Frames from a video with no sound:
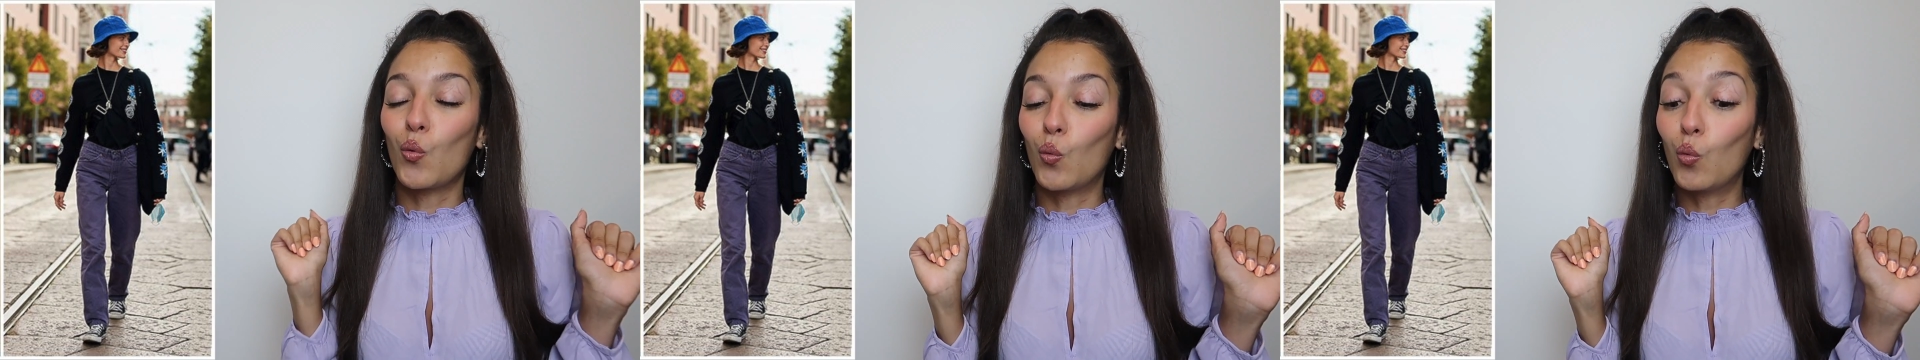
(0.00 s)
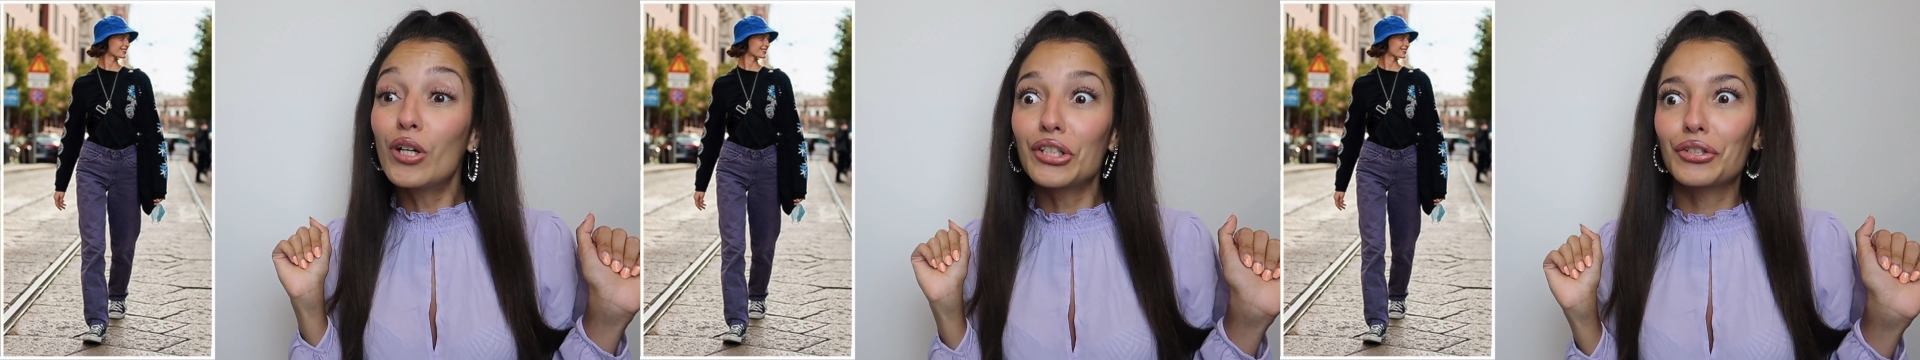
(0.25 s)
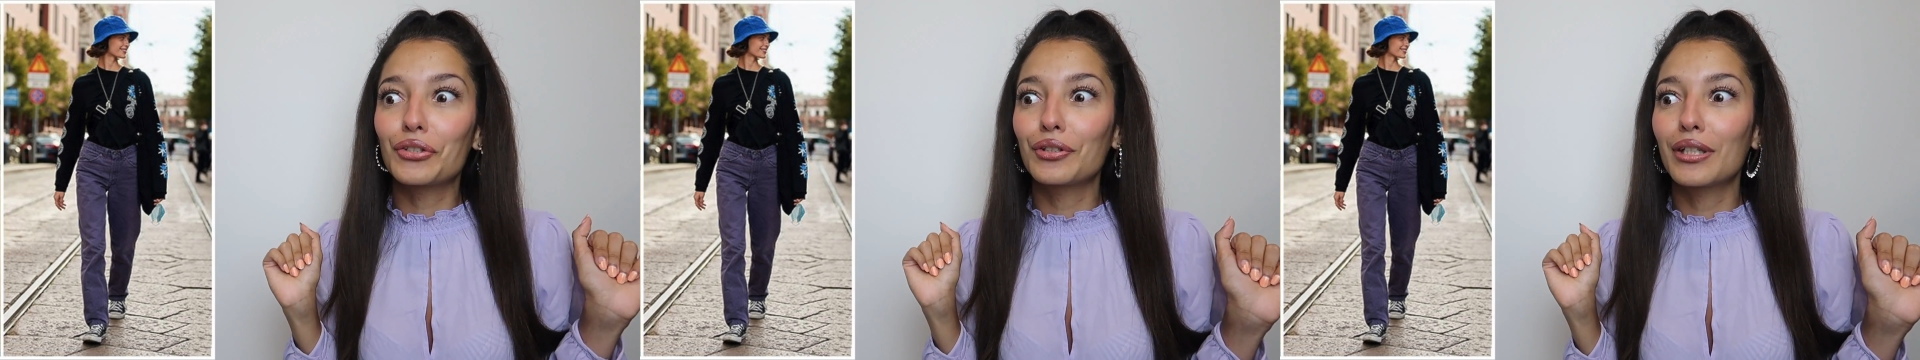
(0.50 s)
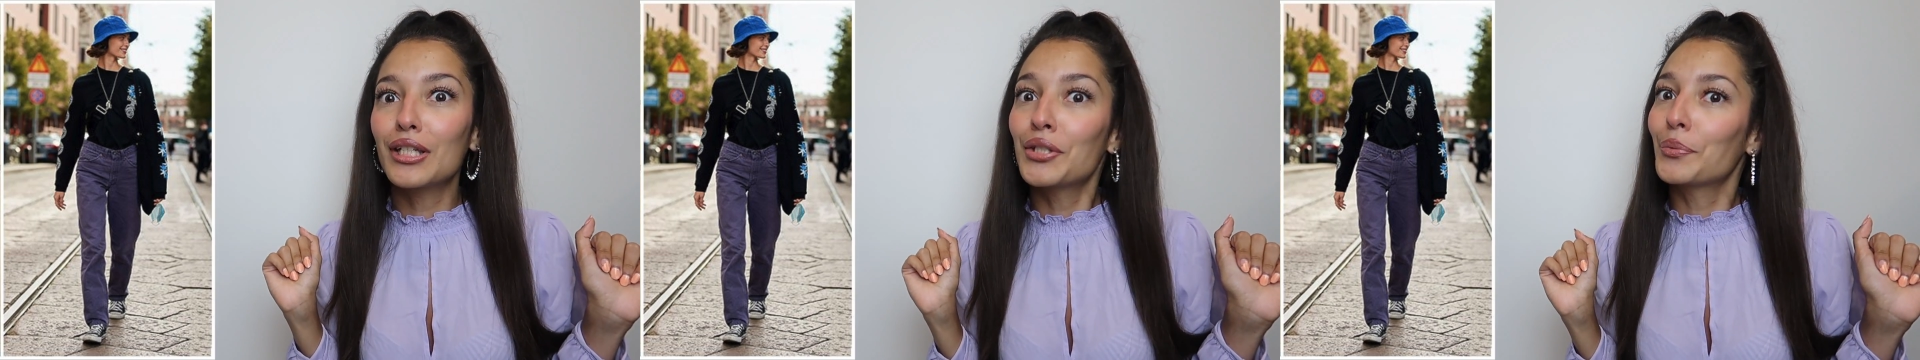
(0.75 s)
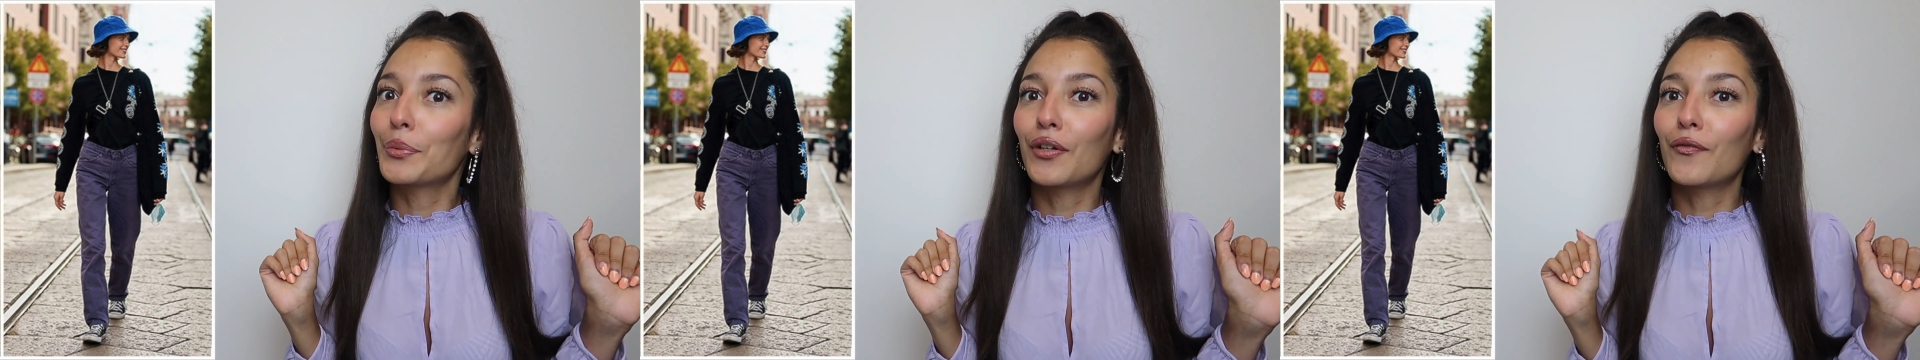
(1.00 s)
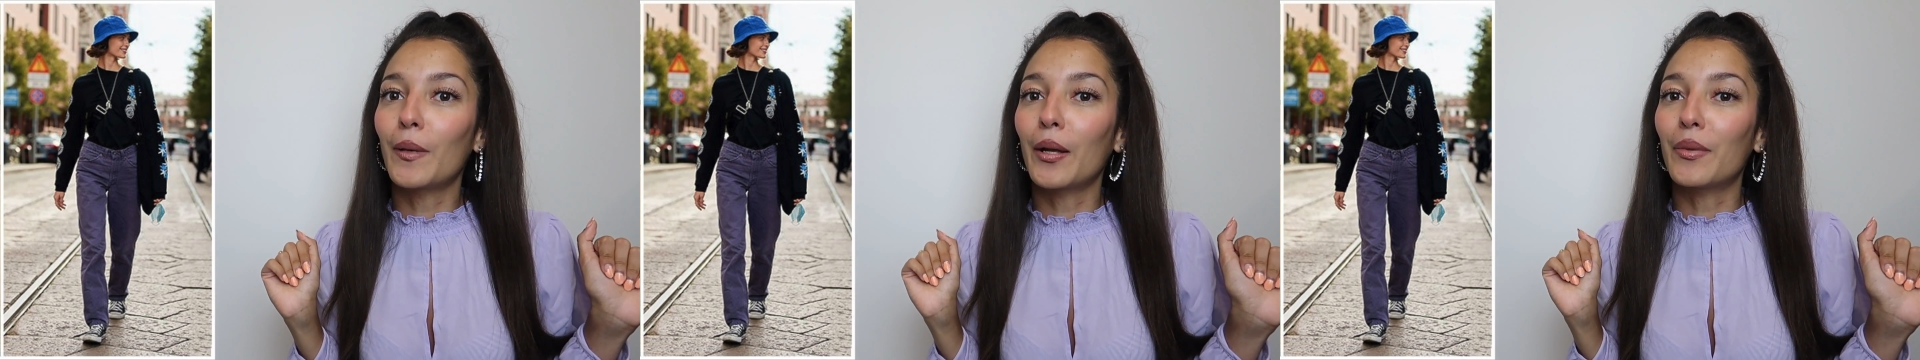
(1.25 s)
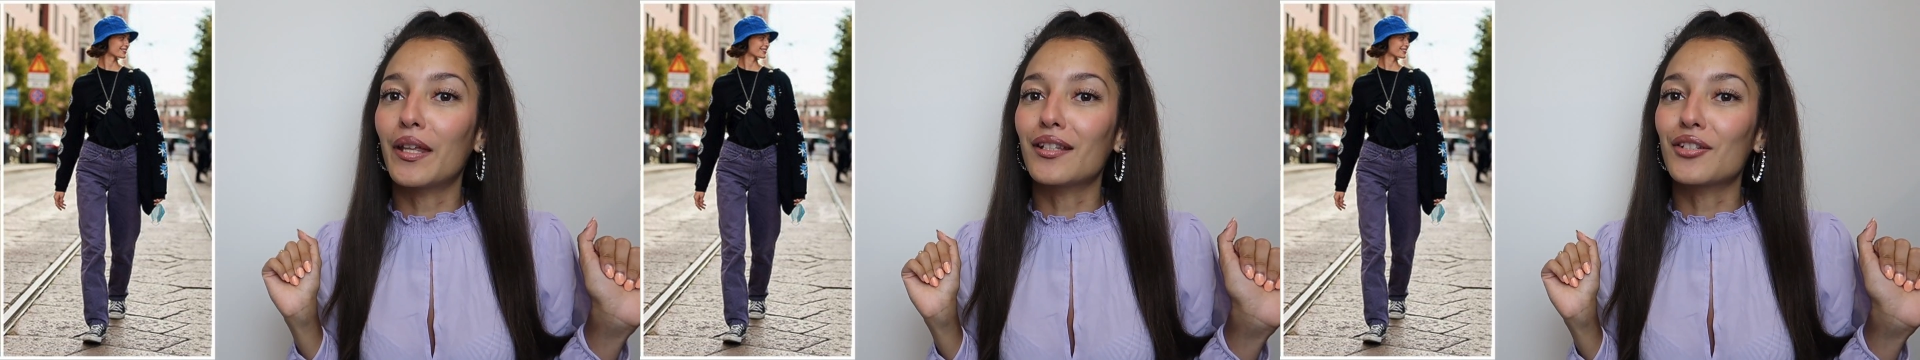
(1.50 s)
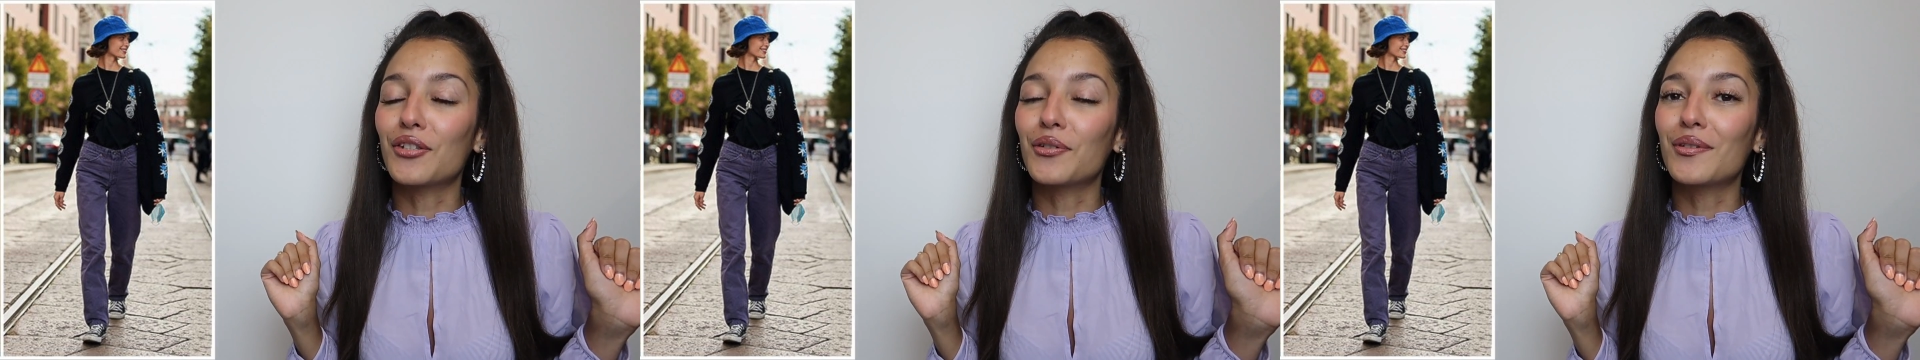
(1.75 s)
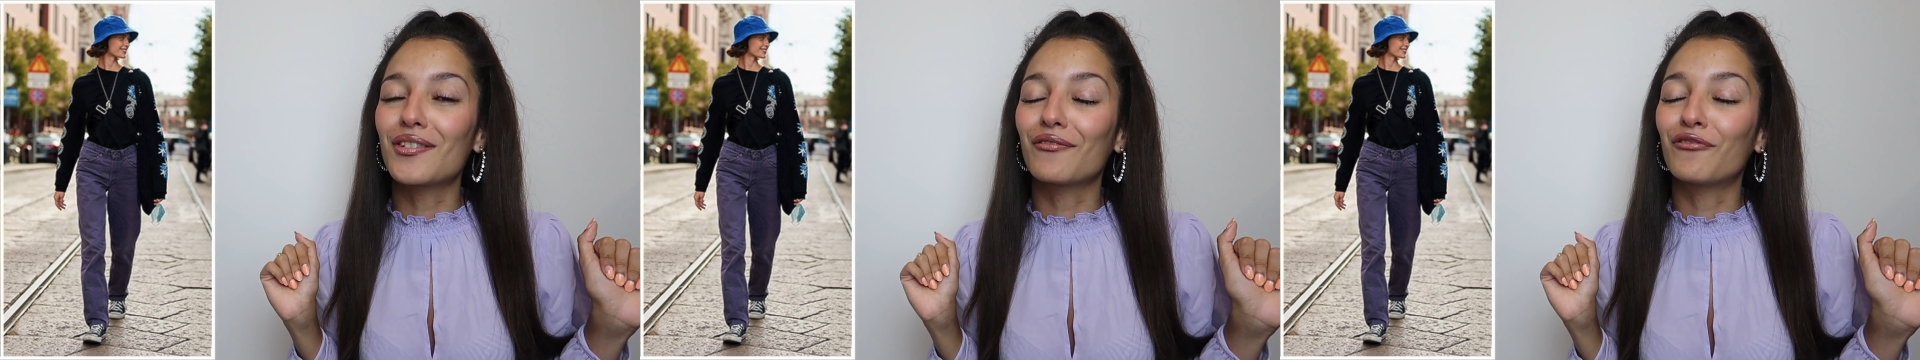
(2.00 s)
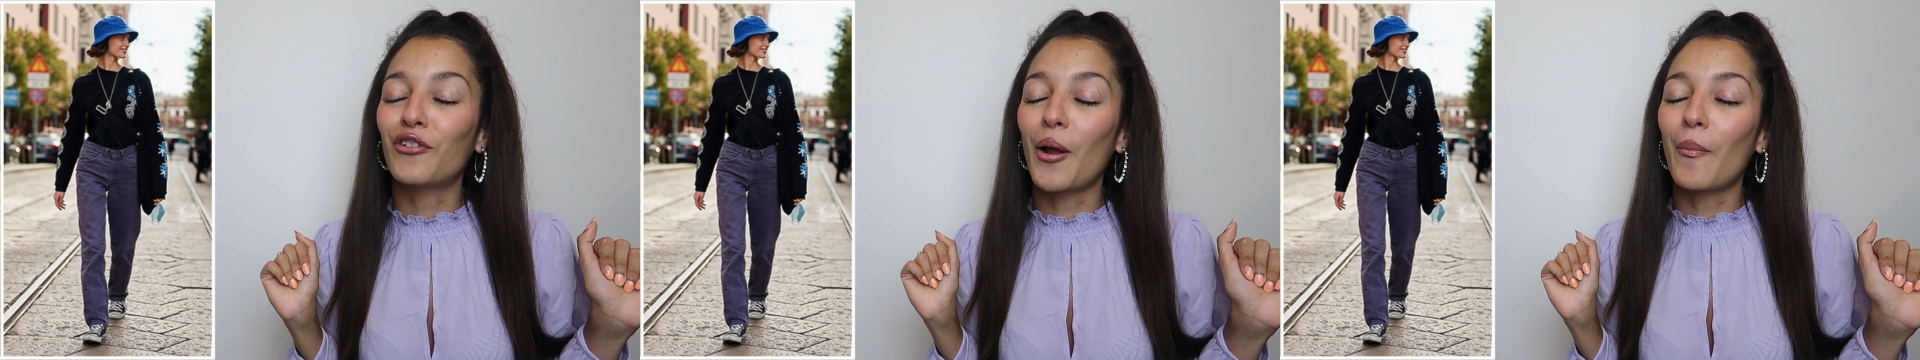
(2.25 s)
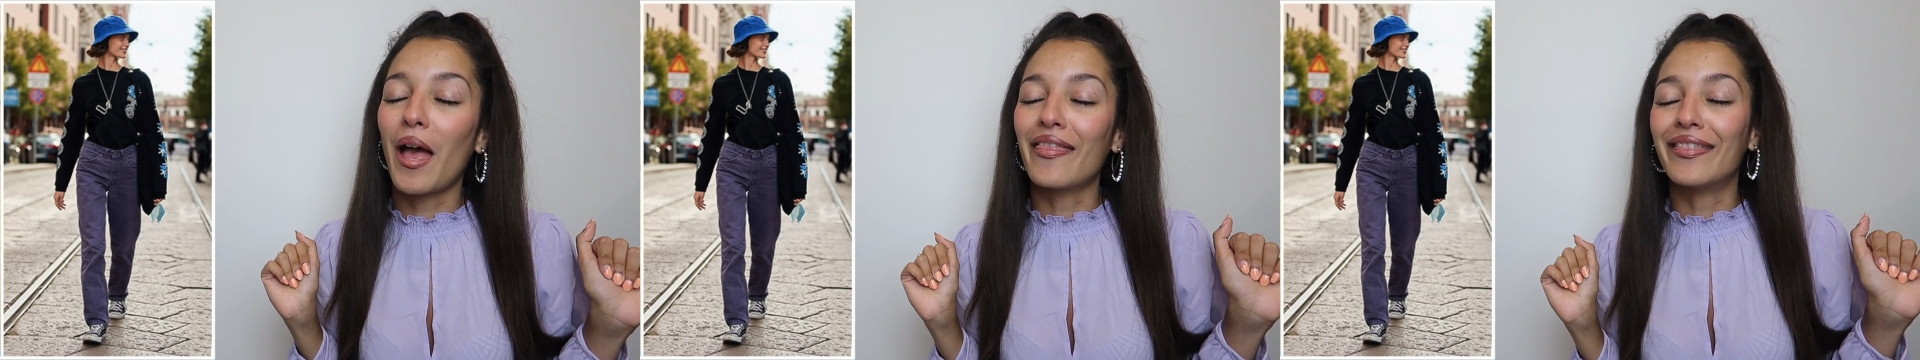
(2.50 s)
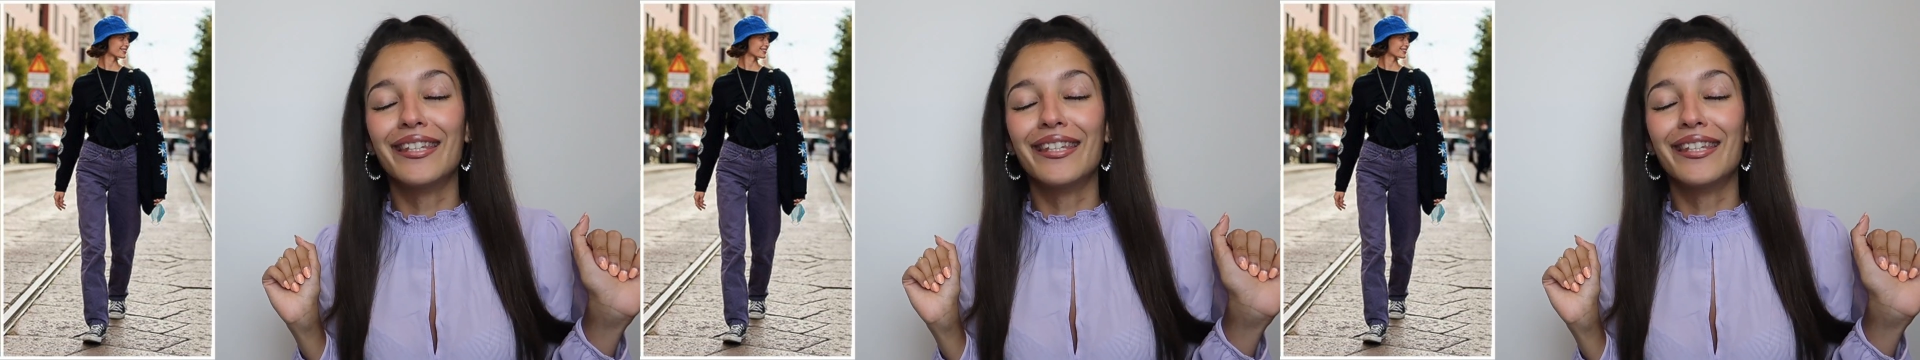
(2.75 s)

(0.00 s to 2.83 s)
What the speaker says: which is one of my bathing suits from